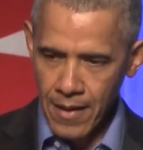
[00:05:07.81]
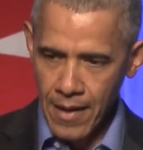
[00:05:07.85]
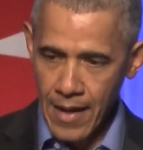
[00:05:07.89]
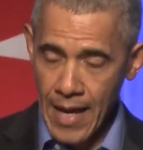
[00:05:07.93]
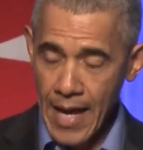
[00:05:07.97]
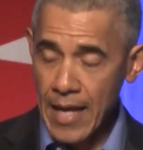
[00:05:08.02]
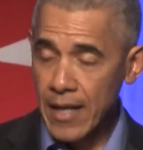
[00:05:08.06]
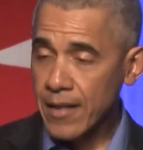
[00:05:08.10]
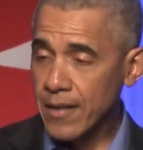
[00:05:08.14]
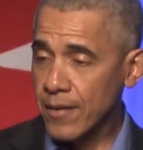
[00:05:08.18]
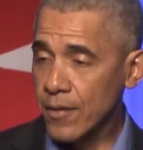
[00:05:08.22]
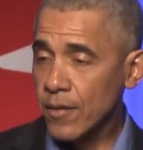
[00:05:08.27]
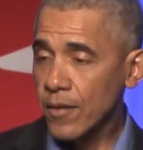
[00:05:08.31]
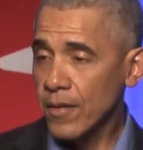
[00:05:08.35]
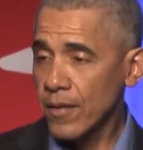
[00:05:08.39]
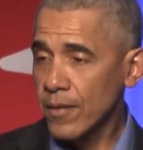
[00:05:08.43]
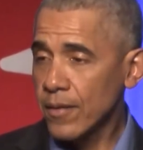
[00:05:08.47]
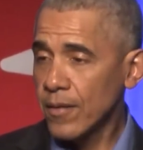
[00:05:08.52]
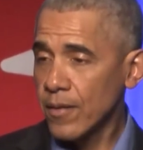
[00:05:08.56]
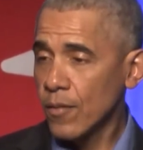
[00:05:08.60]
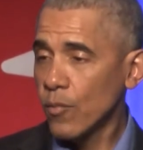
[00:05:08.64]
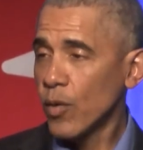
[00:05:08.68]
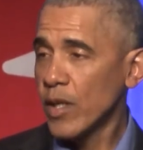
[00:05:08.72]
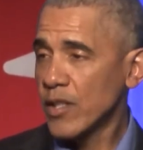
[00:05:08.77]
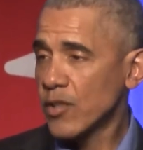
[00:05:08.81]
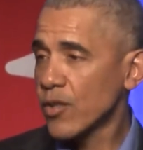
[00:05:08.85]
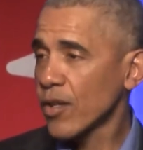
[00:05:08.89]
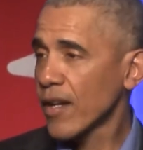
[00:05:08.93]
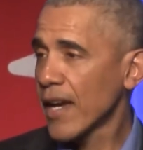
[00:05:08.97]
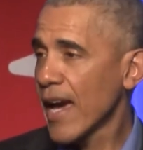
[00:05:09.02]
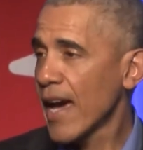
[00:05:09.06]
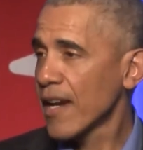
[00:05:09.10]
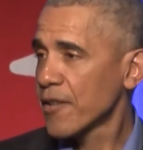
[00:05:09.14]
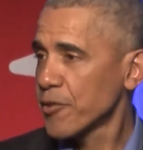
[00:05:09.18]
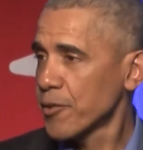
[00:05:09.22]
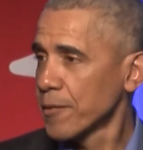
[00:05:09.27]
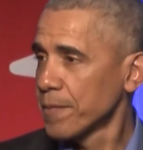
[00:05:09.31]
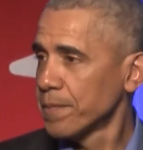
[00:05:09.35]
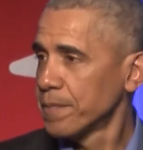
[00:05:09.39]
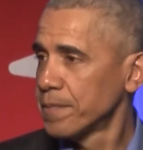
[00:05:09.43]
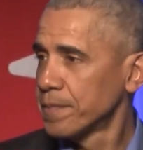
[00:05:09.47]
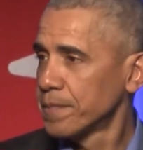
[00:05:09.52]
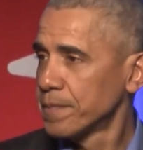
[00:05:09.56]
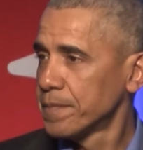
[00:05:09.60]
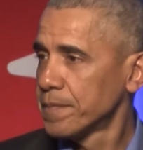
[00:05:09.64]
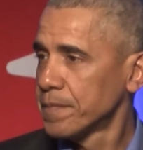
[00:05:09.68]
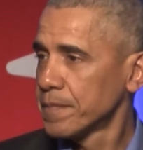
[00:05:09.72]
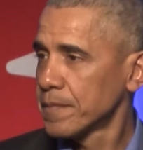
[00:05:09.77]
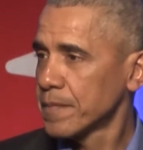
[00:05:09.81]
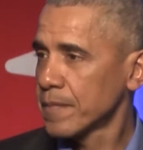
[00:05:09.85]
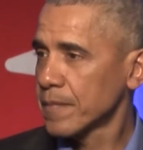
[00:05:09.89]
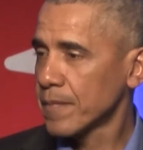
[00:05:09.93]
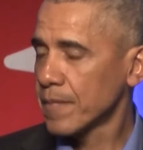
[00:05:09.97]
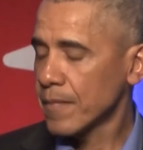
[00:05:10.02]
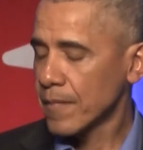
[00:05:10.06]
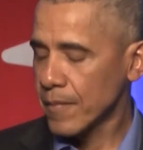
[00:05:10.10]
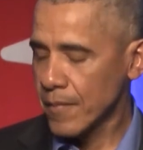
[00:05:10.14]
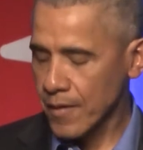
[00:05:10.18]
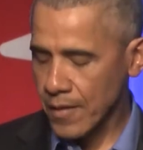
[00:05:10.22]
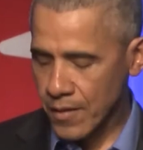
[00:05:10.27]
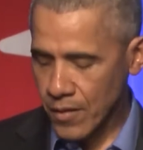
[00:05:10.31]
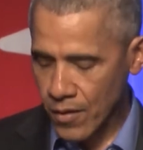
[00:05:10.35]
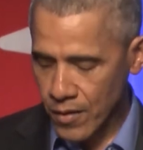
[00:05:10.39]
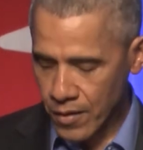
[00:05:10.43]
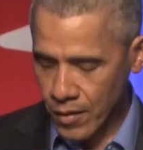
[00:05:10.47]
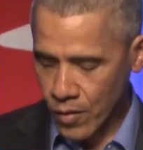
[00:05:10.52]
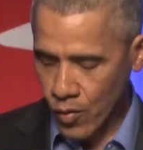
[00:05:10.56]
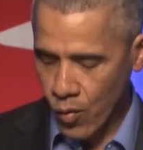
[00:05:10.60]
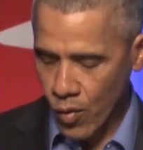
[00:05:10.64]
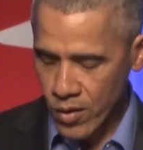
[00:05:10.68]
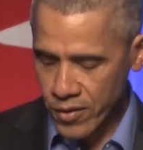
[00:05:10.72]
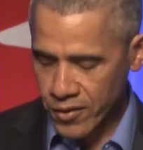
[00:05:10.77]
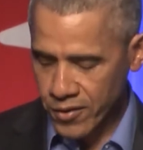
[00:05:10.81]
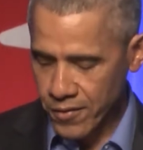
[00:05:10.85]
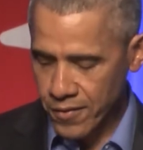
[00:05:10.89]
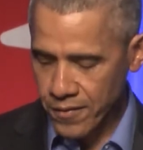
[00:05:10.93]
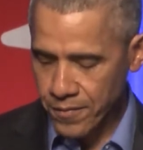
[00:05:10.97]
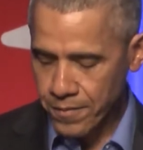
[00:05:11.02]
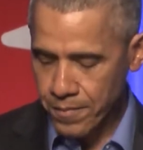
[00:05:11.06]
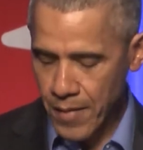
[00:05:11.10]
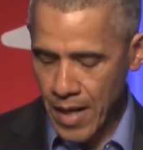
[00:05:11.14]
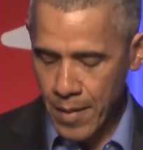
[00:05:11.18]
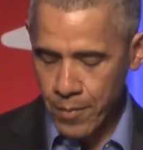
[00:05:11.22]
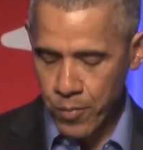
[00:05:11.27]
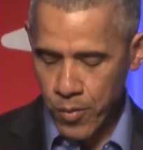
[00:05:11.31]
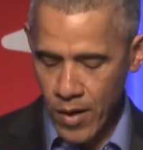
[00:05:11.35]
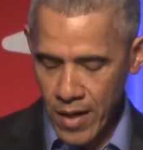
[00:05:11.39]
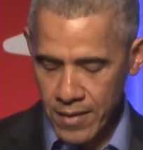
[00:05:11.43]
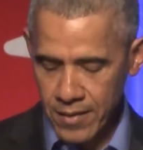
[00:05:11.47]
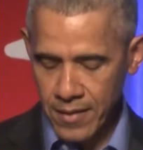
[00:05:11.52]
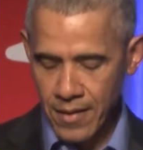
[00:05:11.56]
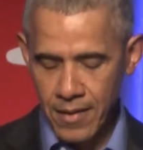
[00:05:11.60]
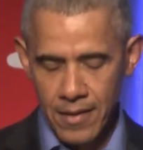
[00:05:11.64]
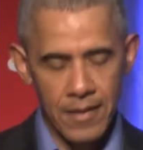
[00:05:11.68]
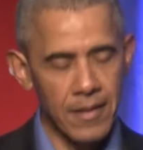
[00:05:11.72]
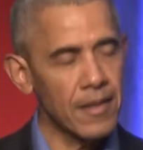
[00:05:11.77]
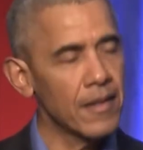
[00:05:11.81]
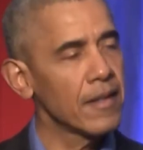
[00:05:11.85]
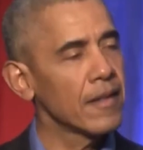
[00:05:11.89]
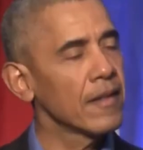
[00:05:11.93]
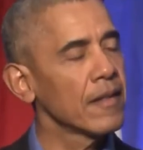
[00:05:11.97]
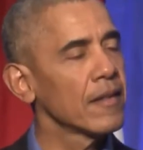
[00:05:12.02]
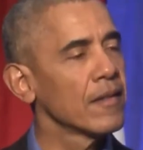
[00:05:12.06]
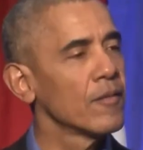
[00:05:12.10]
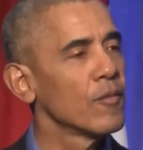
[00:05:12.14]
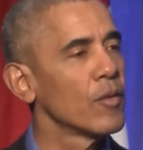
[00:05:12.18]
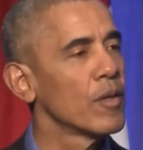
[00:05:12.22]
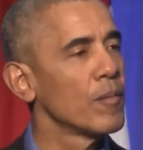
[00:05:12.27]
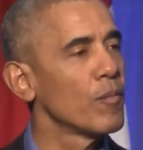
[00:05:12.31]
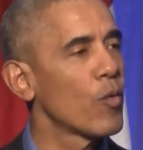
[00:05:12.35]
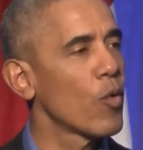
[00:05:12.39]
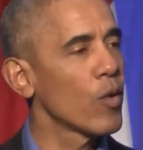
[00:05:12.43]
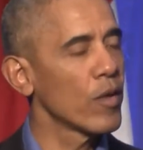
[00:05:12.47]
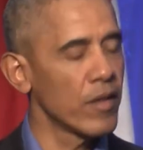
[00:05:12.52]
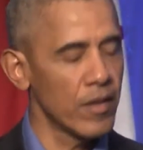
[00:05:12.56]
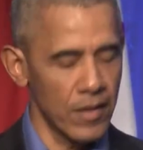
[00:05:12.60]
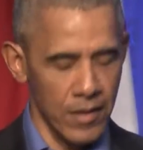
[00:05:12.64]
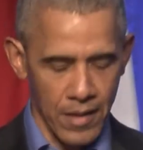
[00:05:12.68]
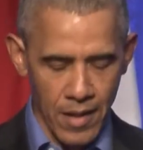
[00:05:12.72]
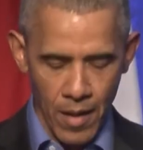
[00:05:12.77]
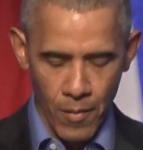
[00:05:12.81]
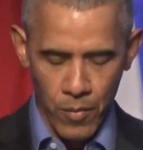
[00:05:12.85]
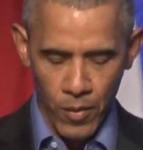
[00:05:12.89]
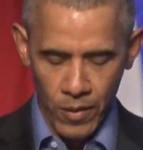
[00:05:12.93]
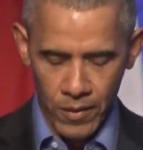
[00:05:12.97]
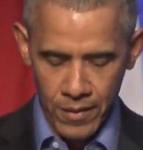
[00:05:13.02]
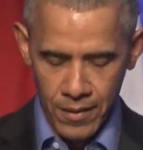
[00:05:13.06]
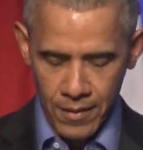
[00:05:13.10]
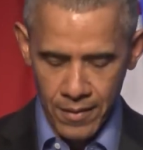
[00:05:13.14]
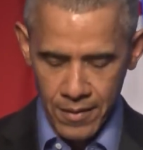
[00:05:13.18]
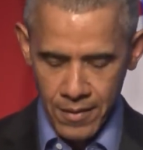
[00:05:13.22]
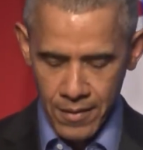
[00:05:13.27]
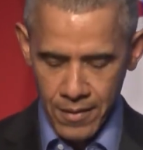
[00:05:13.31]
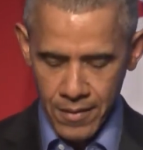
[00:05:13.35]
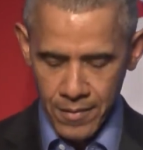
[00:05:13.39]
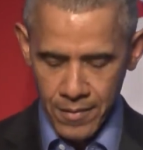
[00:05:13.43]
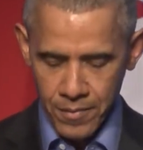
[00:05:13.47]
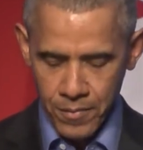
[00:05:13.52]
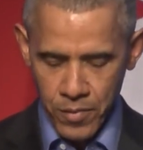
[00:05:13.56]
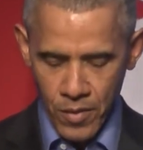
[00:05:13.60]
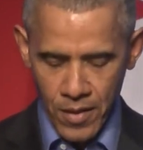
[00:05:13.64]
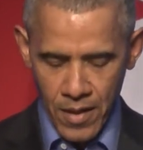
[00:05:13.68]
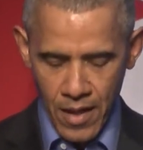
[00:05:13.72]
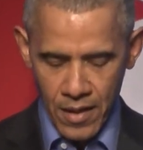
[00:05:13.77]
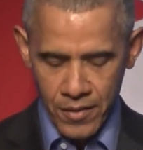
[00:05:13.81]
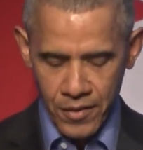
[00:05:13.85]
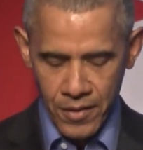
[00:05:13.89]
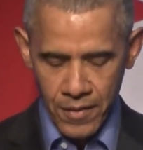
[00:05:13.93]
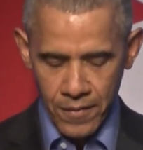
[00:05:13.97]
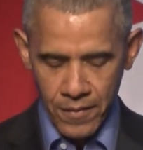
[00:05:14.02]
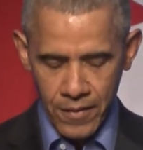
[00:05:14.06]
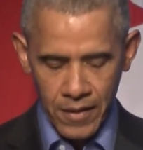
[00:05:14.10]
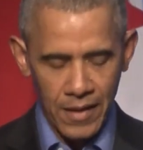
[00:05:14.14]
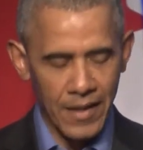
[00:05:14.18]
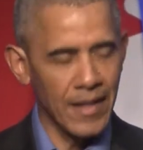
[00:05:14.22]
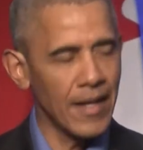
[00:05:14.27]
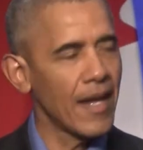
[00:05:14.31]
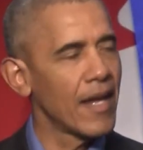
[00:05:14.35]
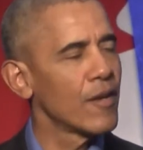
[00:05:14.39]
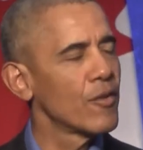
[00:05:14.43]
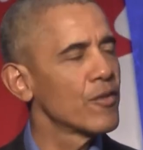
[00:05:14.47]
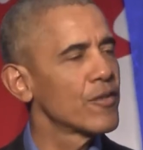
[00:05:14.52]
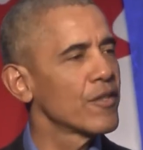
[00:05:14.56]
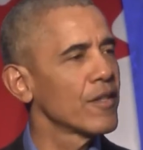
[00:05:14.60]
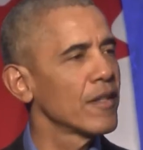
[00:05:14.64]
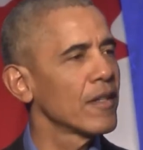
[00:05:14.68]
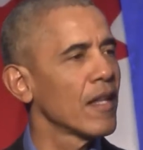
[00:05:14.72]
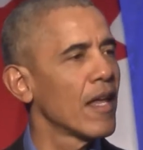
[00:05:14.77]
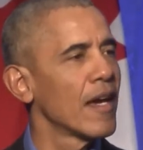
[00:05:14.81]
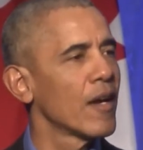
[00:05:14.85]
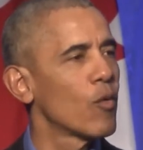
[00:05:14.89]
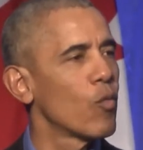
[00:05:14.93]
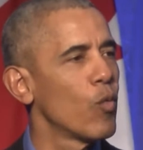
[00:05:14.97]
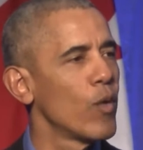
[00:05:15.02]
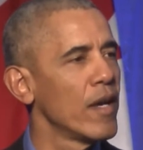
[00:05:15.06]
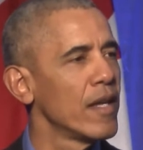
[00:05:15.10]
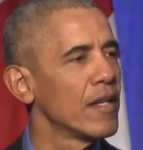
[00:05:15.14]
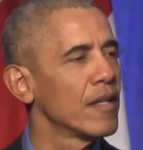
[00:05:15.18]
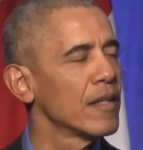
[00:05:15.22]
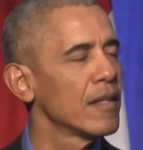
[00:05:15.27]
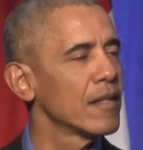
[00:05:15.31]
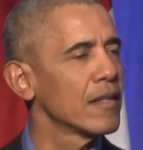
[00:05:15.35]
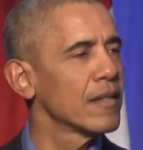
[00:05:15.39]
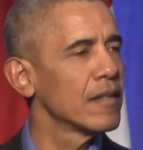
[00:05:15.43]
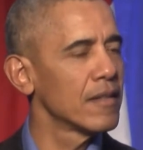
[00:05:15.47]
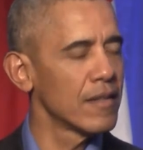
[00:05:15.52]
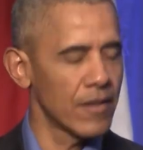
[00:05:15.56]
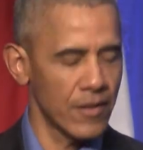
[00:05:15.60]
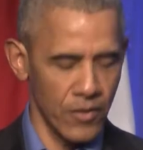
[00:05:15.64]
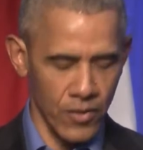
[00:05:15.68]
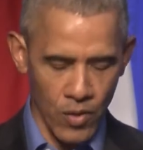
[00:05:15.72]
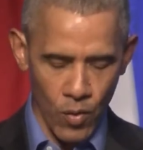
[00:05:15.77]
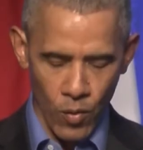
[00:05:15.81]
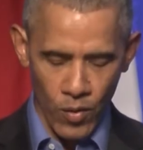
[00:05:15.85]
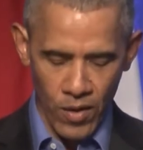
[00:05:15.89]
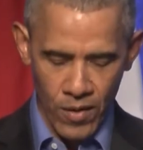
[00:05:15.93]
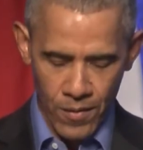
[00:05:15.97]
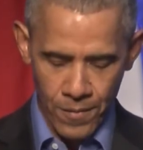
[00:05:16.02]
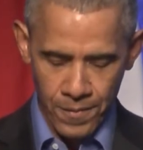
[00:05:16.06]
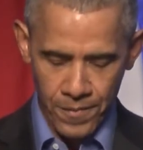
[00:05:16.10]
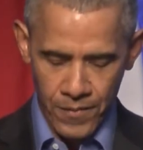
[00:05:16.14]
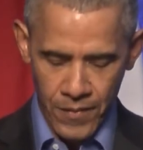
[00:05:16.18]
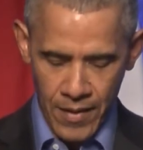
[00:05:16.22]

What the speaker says: And we took action. During the course of my presidency, we more than doubled production of clean energy like wind and solar.